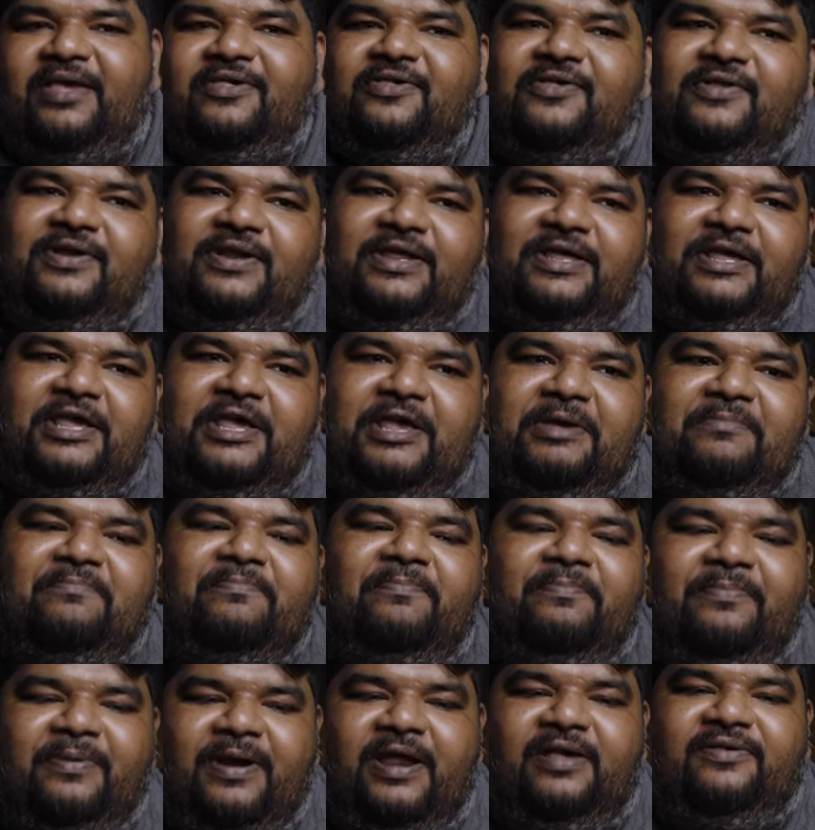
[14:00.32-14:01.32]
actually
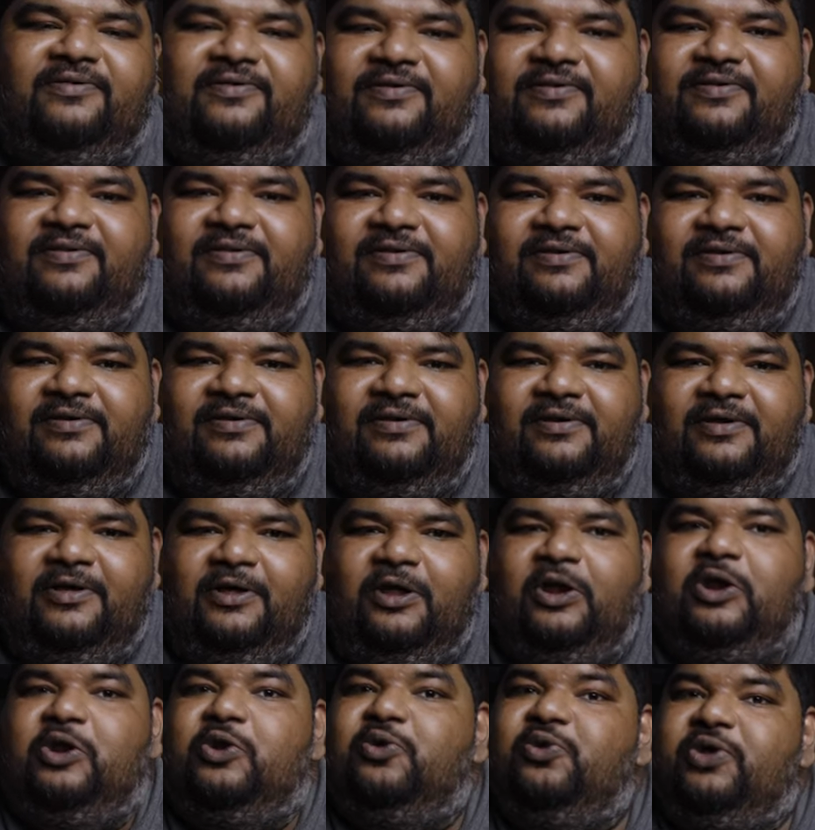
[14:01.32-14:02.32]
impressed
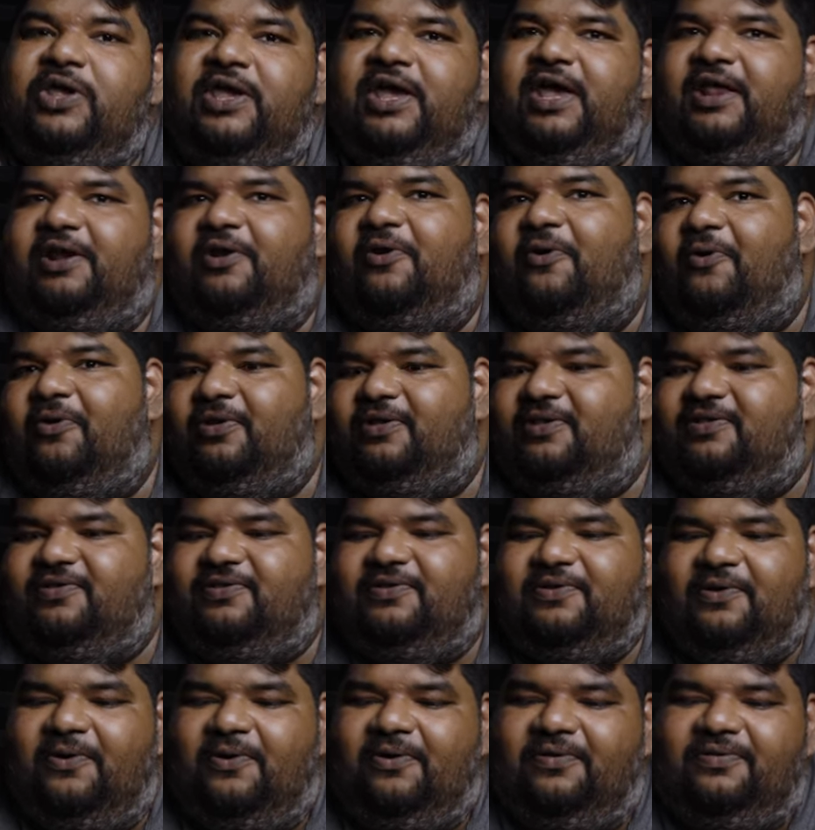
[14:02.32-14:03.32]
looking at all these
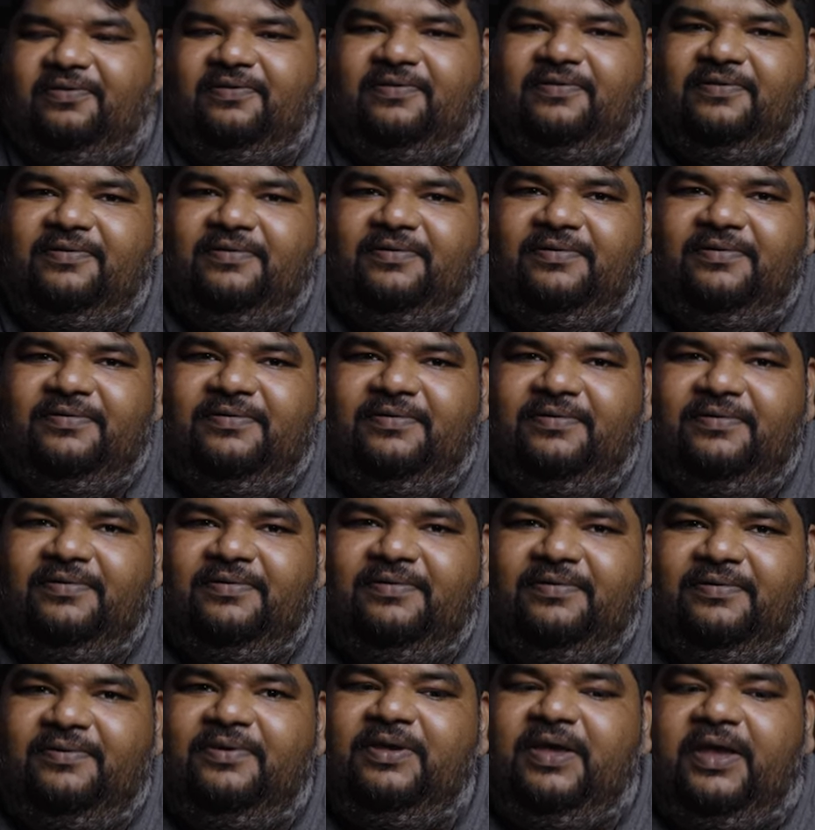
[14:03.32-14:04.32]
scores.
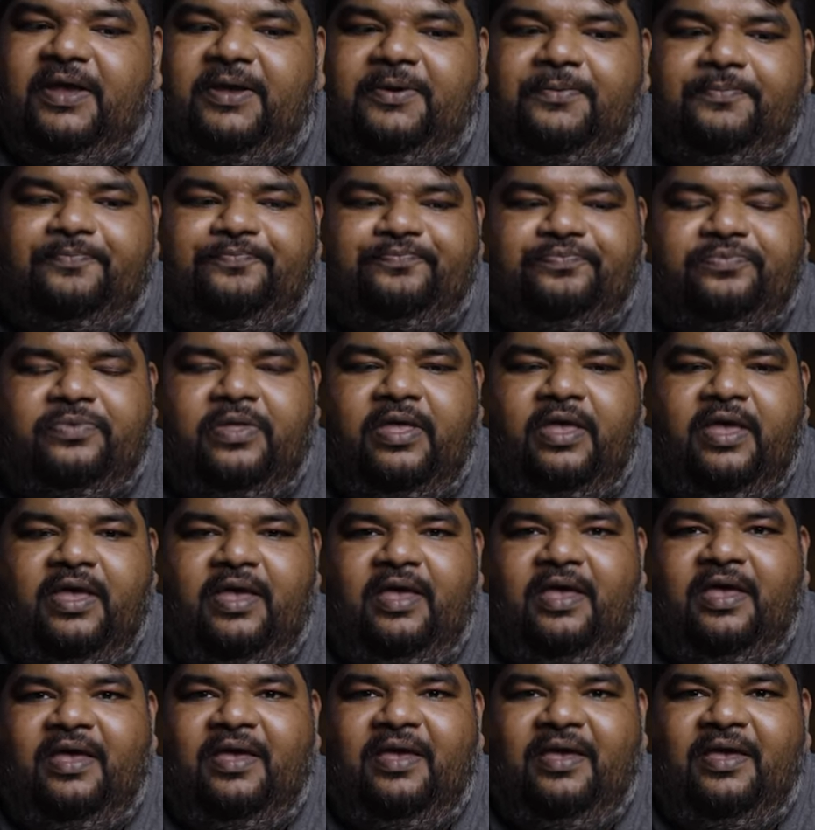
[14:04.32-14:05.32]
Okay,
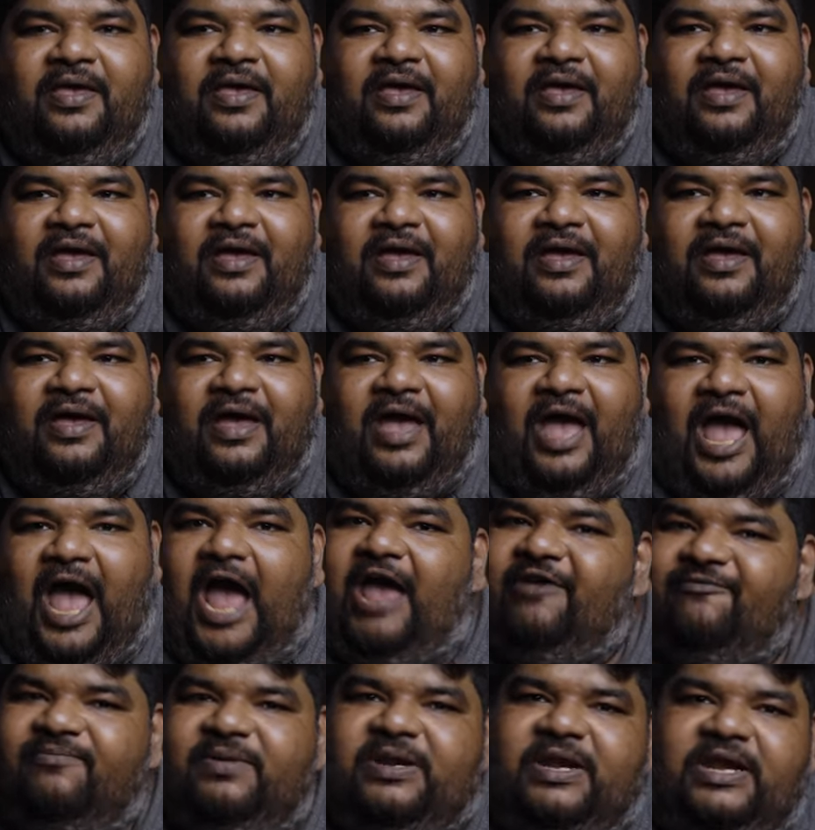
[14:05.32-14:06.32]

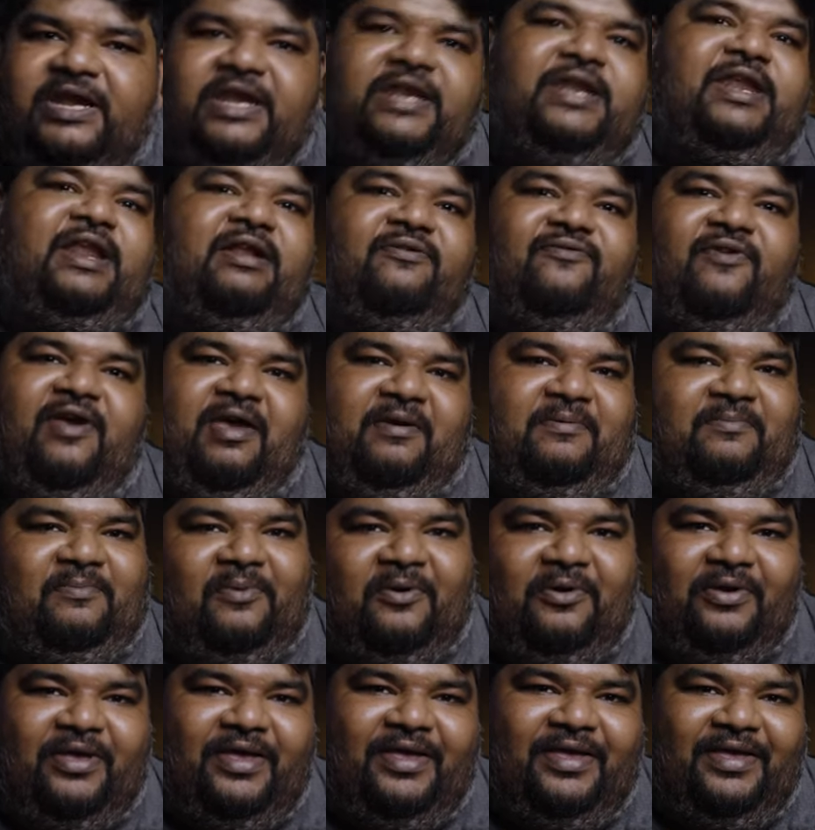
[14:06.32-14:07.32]
I've been an Intel
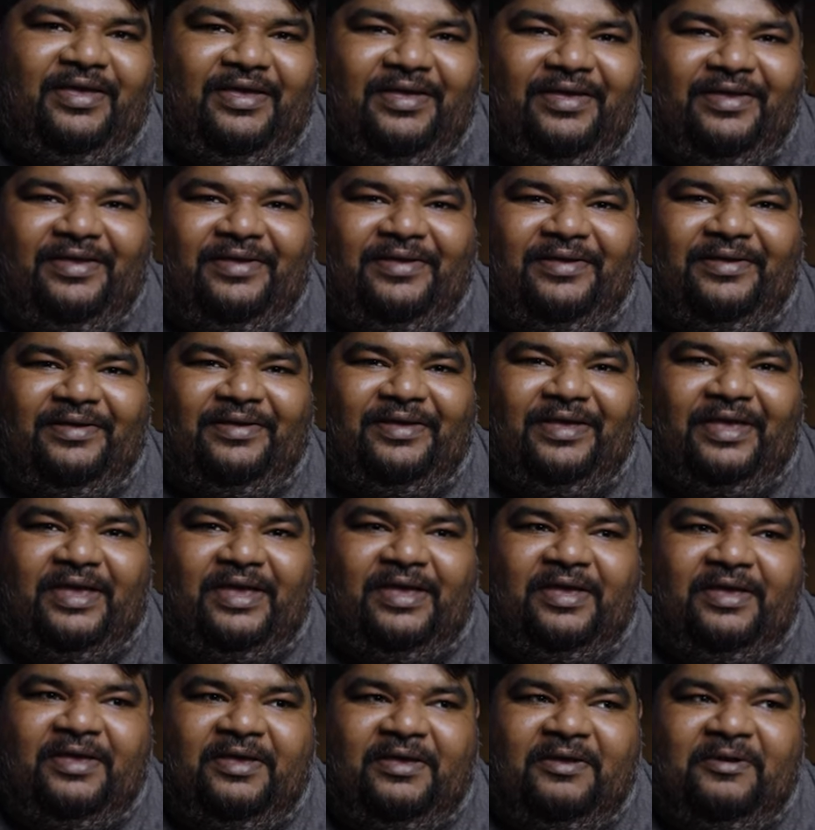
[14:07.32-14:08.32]
fanboy.
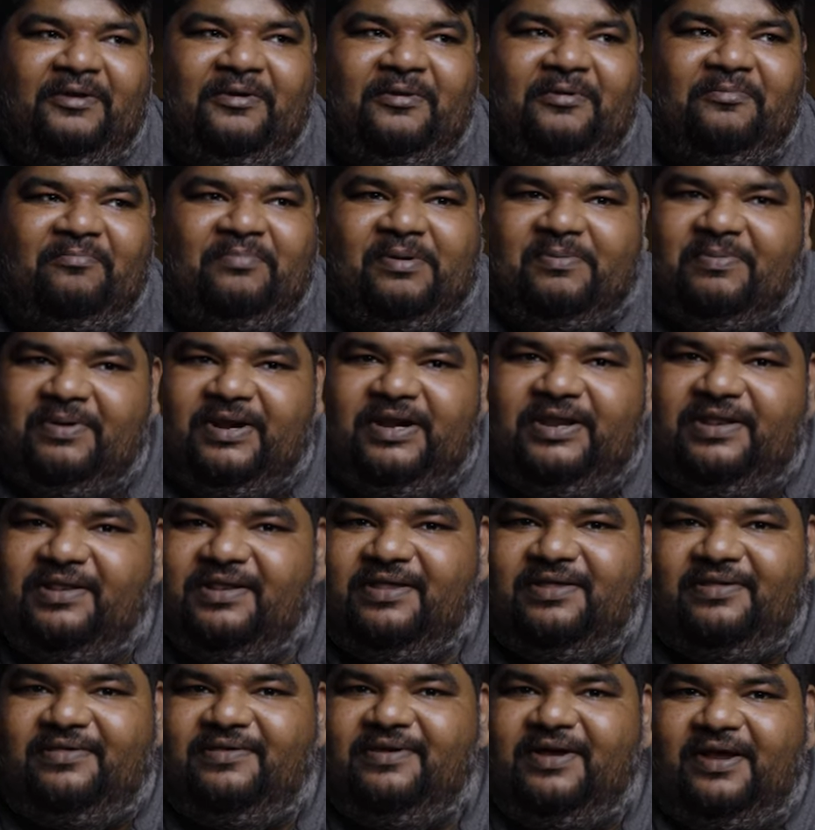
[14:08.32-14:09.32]
Okay, people
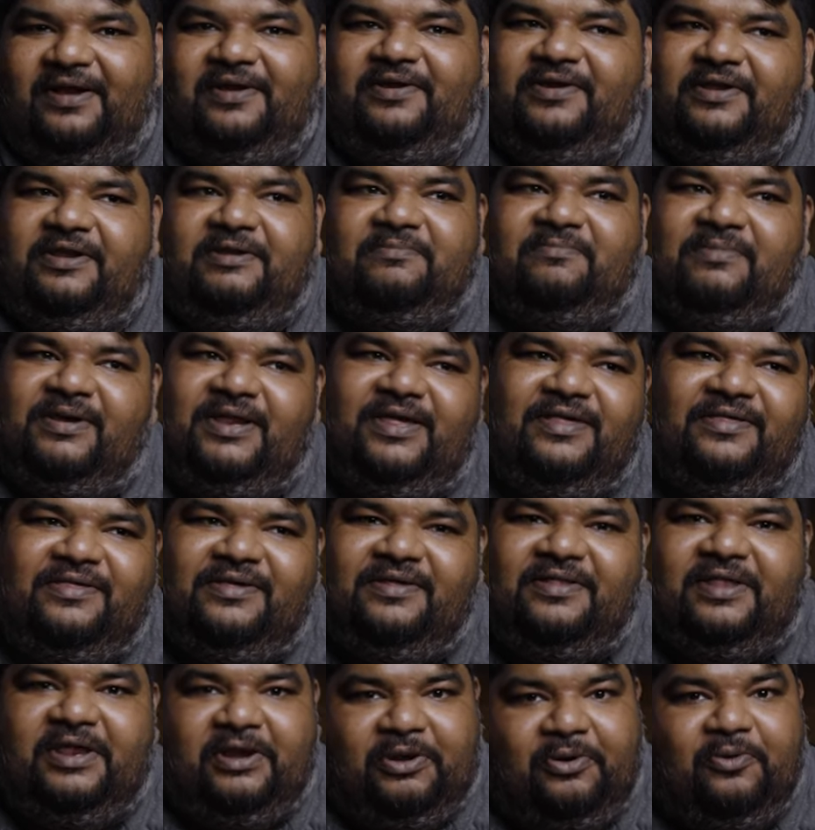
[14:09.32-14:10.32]
in this country, in
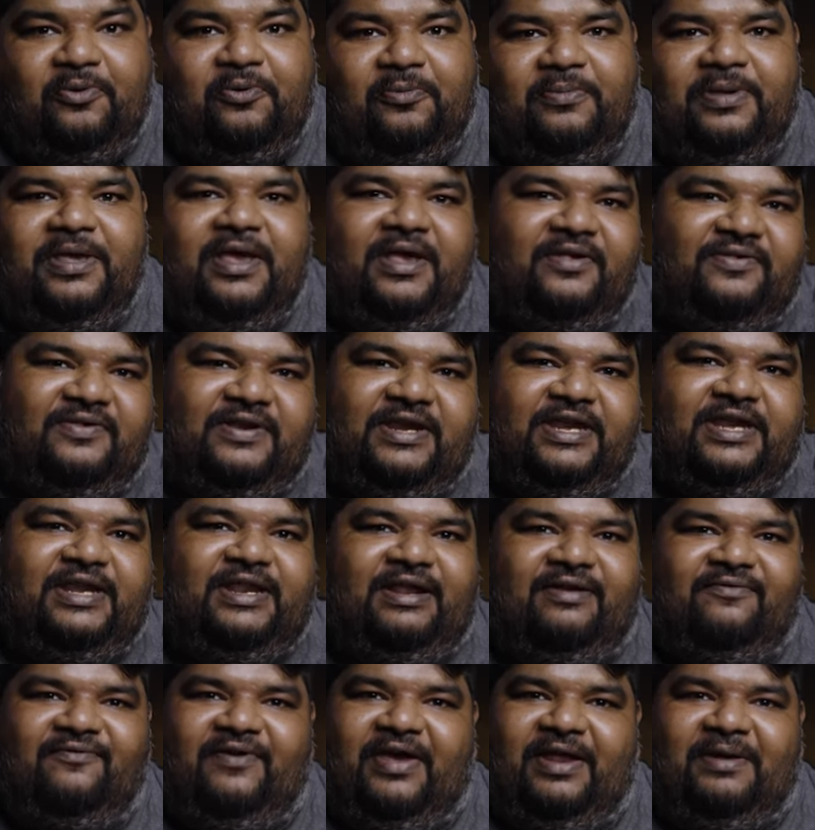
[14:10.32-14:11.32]
Malaysia, they know me as an
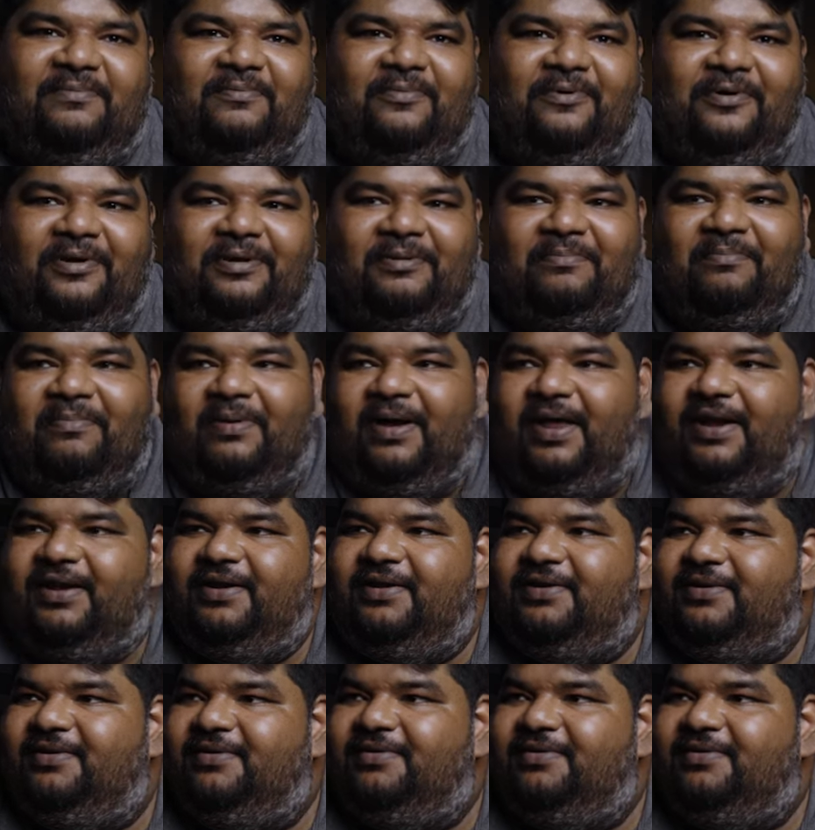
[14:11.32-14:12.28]
Intel fanboy, but